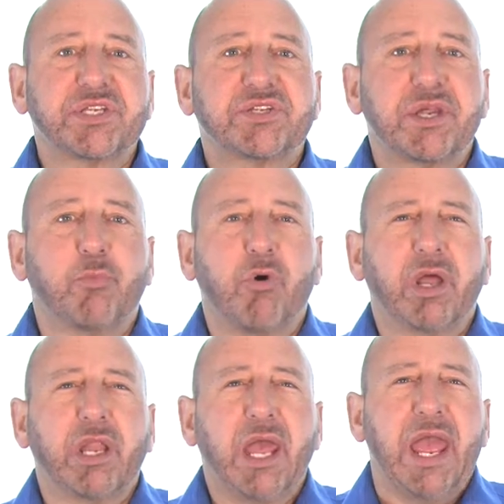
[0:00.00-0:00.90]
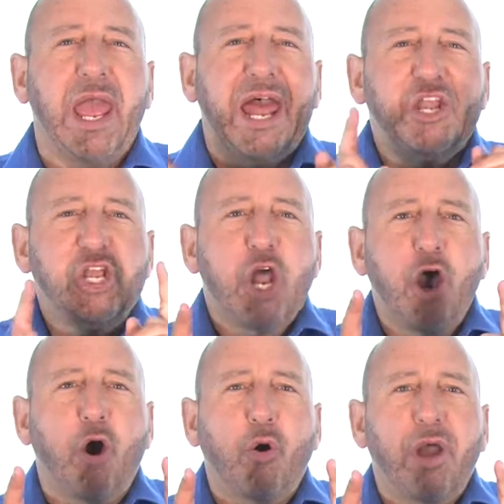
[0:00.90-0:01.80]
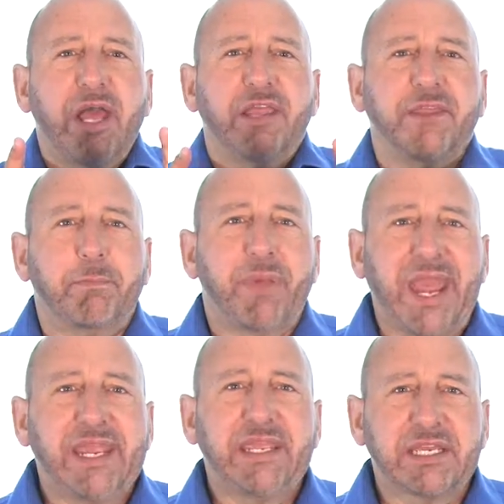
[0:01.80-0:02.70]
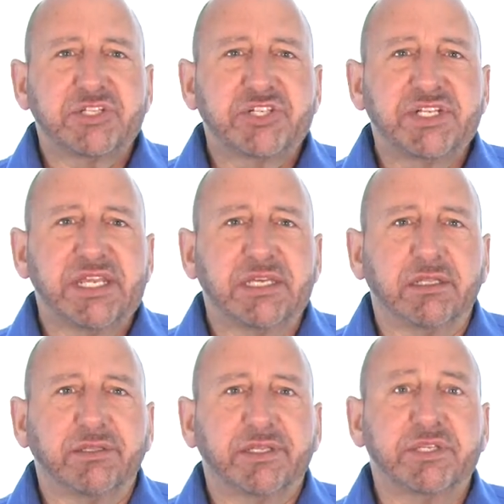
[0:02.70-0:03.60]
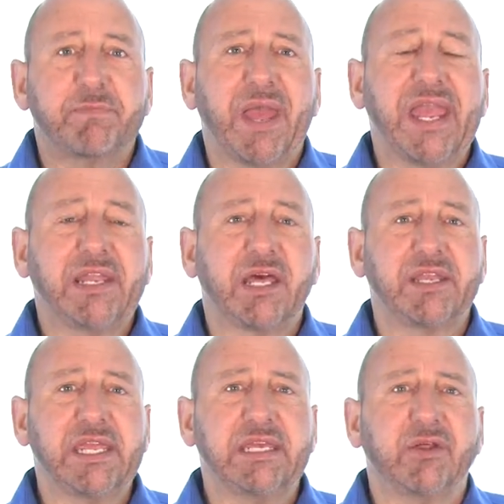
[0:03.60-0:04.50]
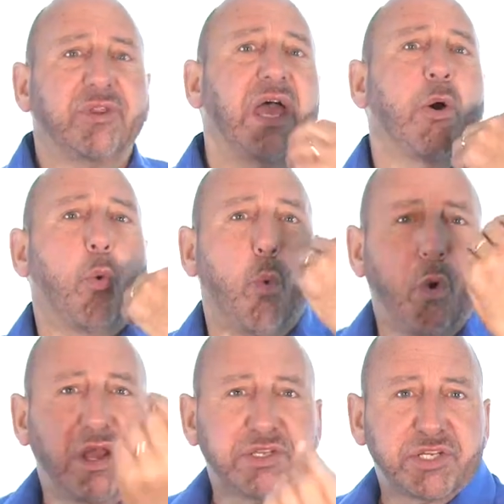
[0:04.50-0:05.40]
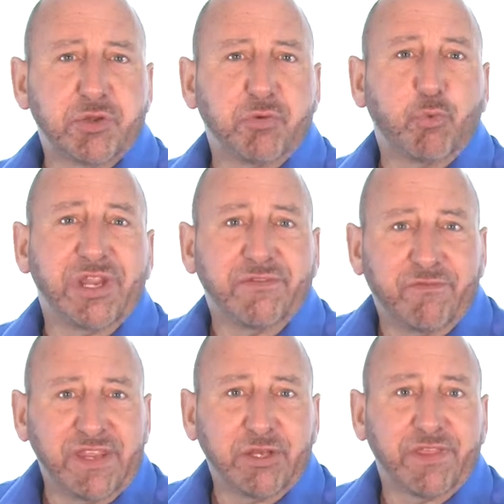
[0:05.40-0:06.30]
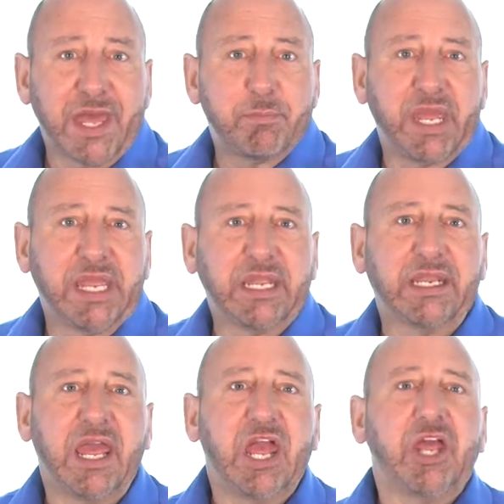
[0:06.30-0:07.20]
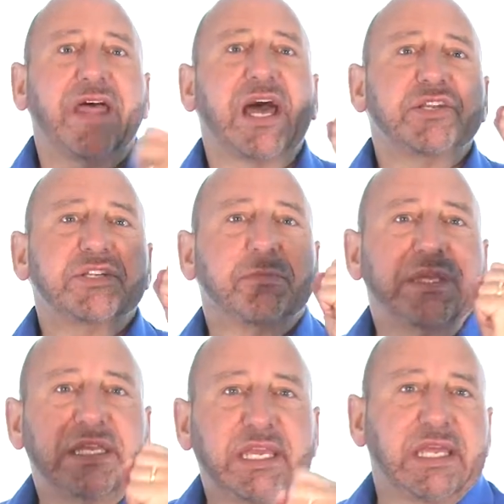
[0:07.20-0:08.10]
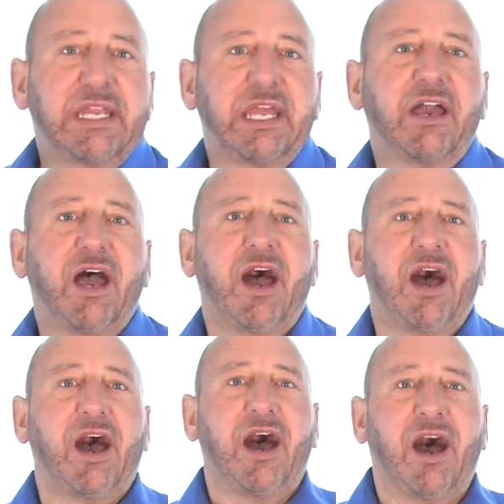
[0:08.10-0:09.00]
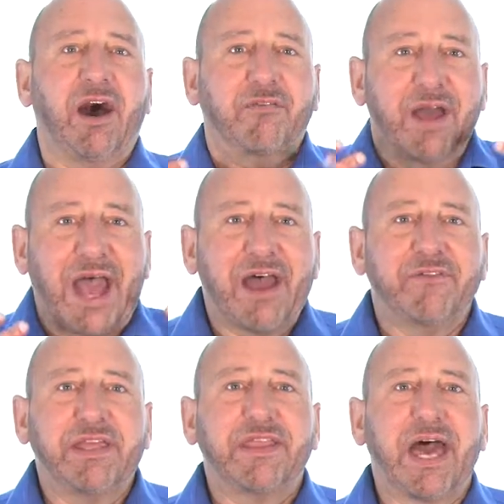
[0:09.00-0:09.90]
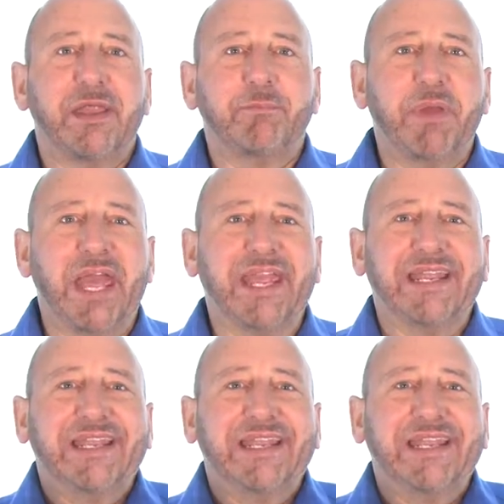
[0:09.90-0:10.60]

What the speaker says: someone and know that pain concealed is pain unhealed, once you reveal that pain, that is the beginning of having that pain